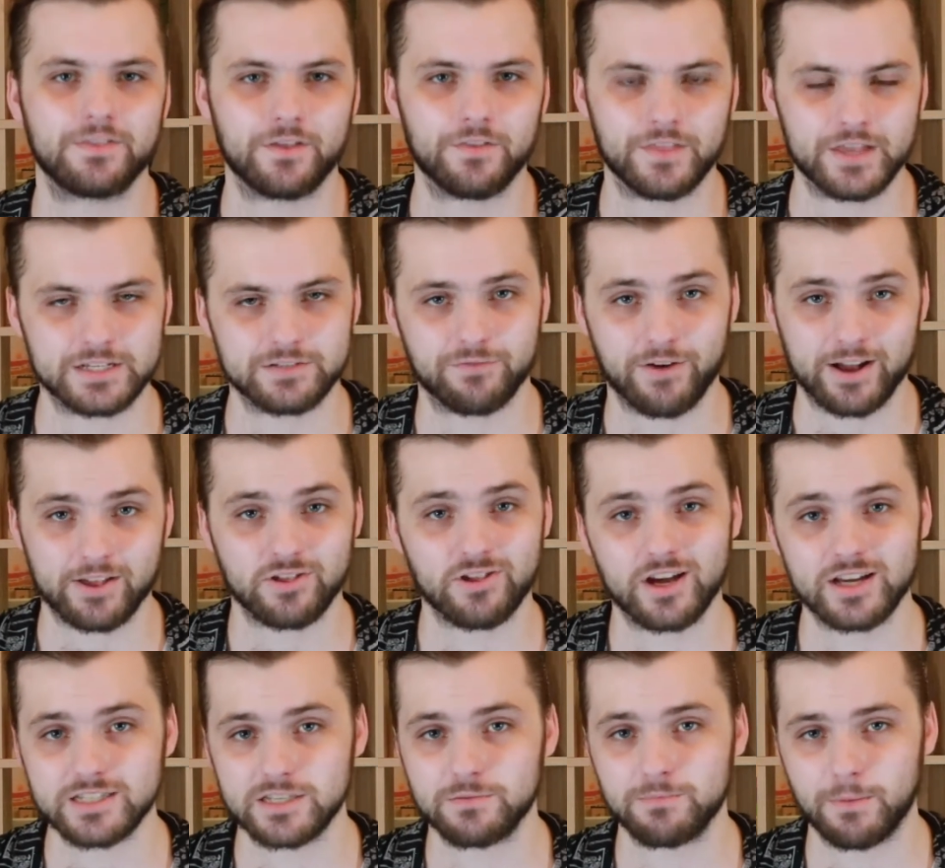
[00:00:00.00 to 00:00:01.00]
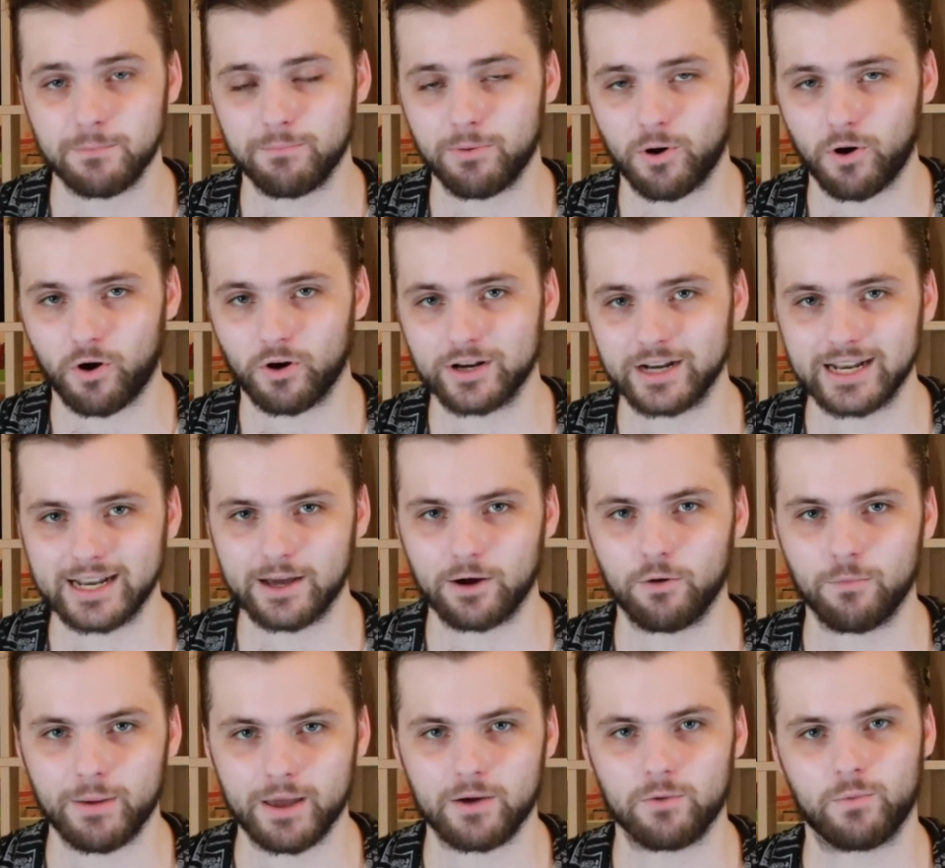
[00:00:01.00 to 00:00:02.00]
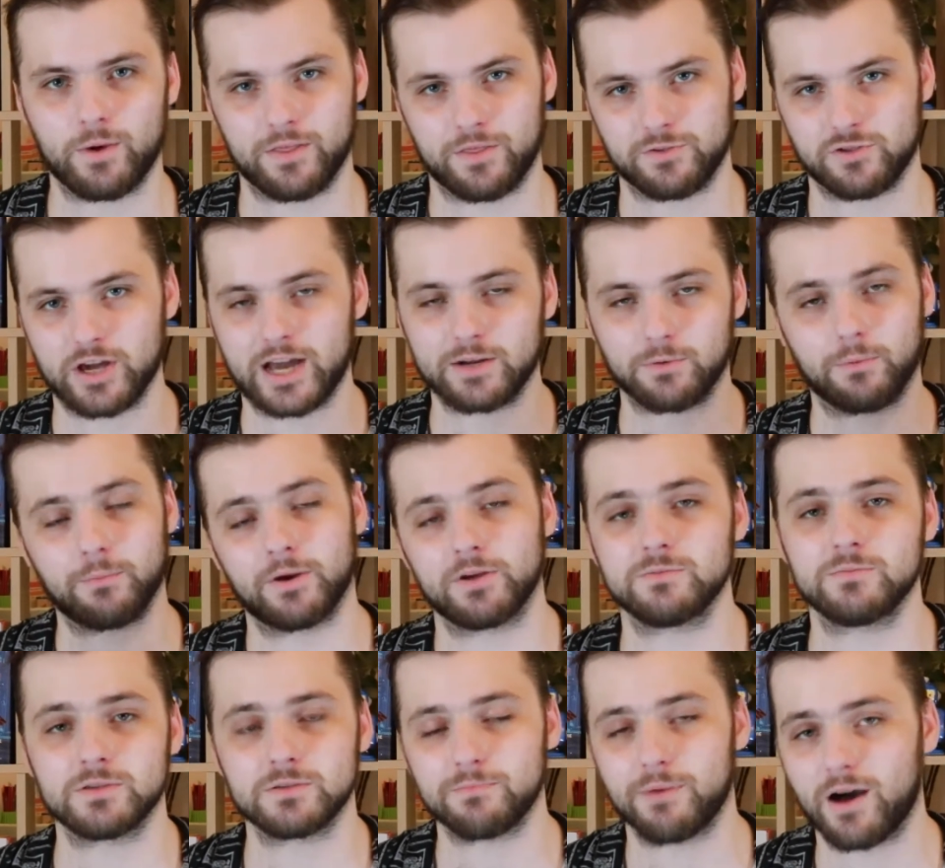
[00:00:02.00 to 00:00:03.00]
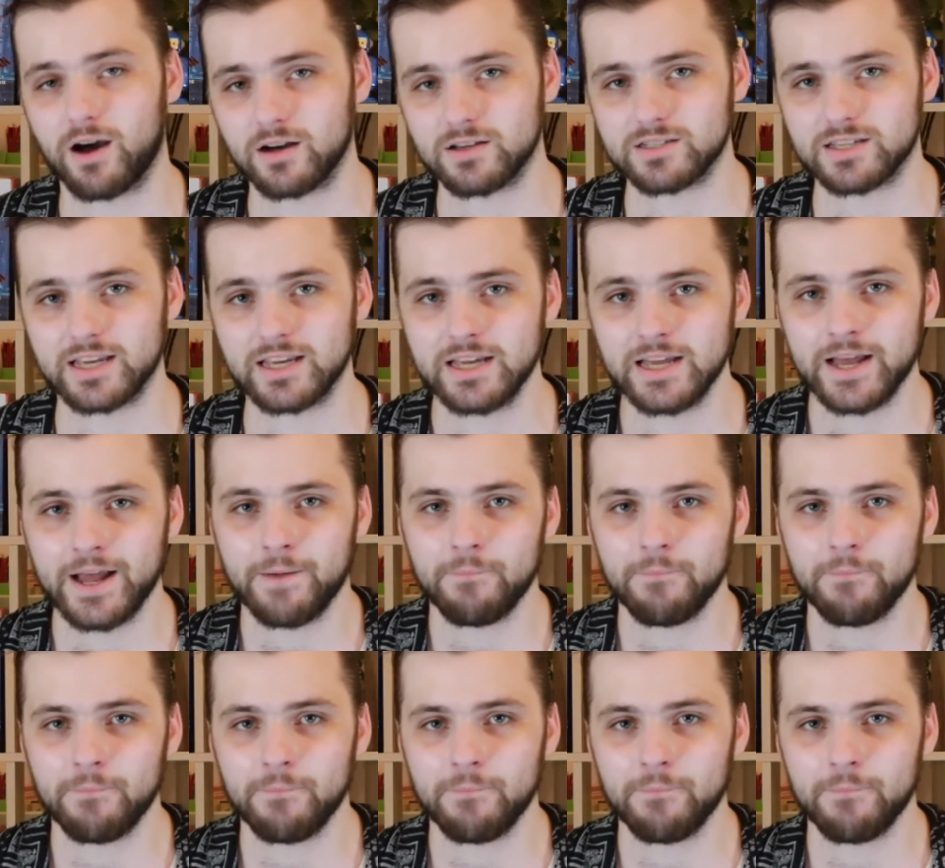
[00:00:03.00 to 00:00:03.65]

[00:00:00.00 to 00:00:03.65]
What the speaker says: that this franchise has been put on a little bit with Chadwick Boseman's passing,